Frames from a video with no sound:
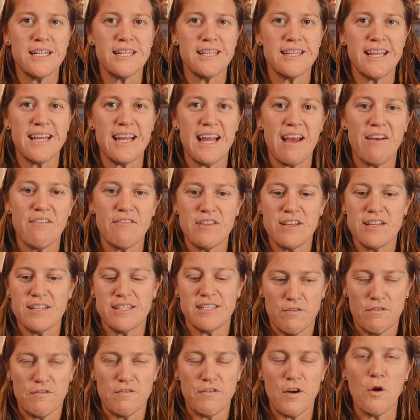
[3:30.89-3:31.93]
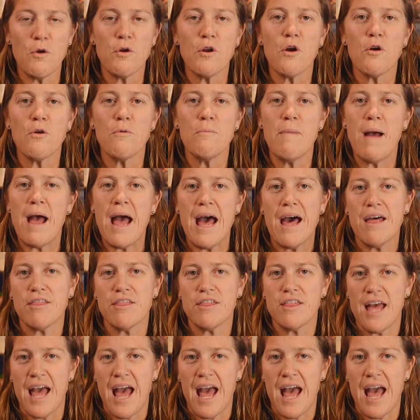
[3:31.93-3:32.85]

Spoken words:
they have this photo math